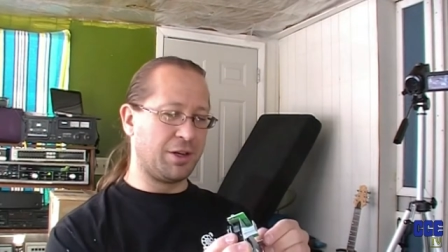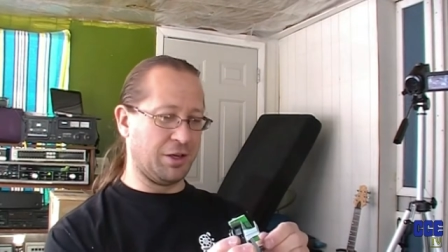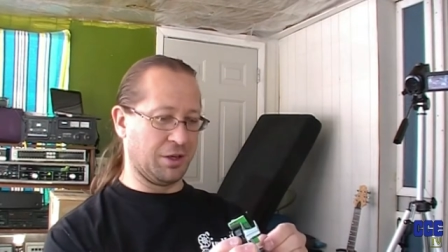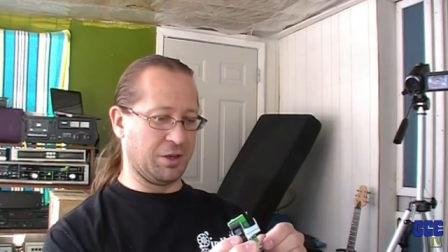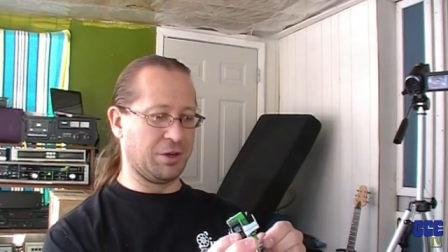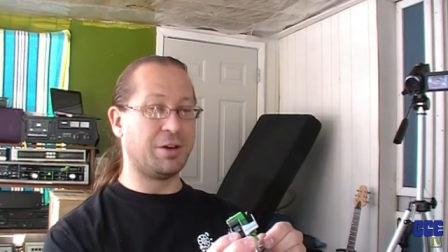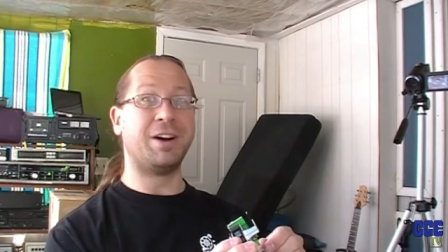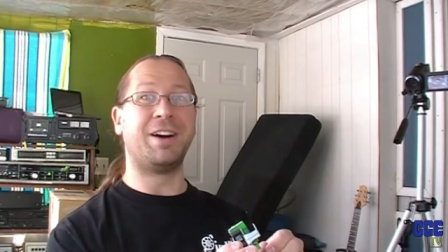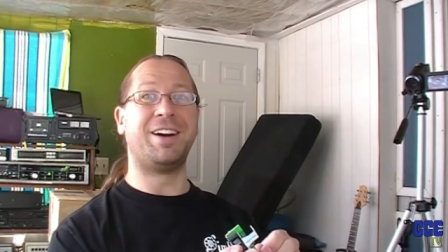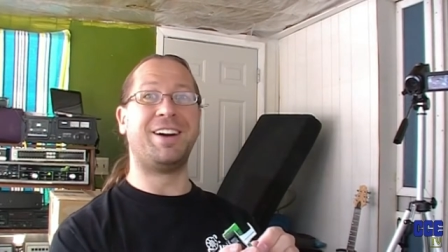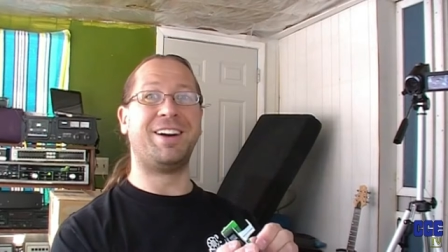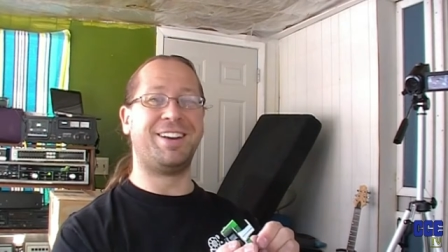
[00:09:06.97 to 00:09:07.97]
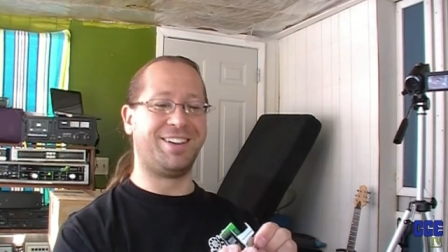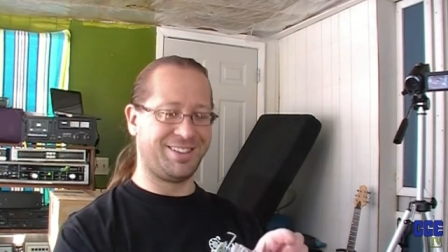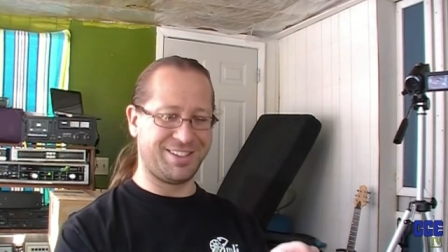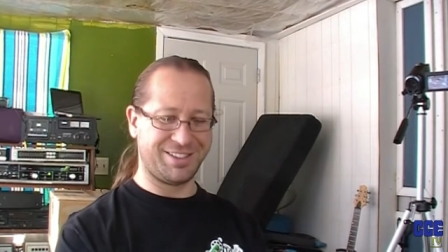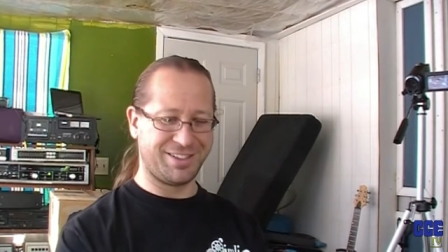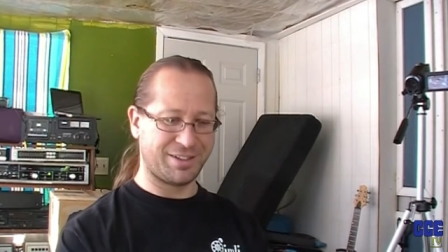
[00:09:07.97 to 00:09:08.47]
Cool.
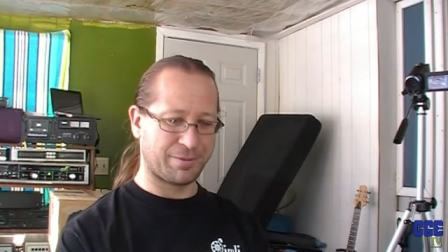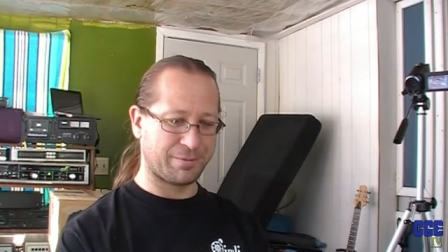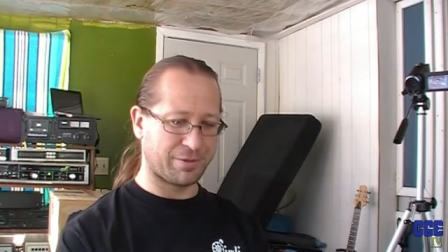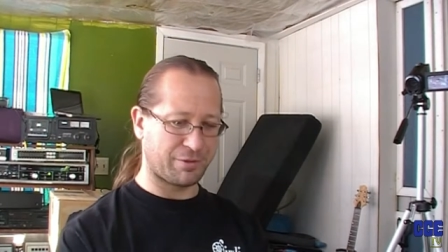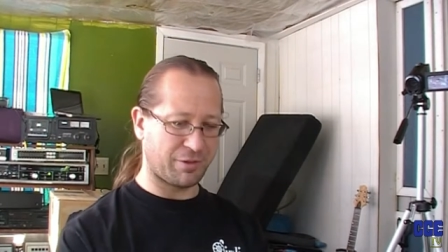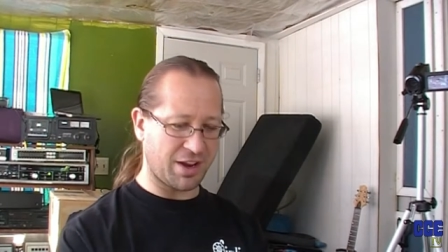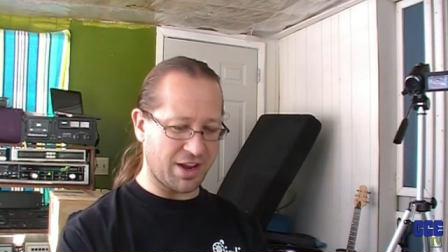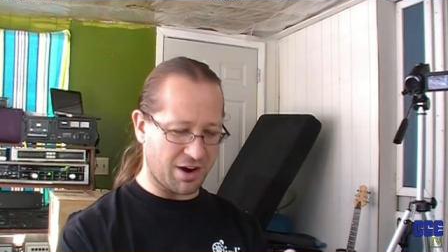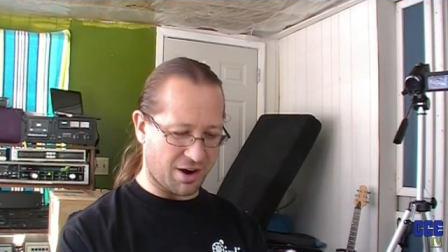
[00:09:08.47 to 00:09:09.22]
Free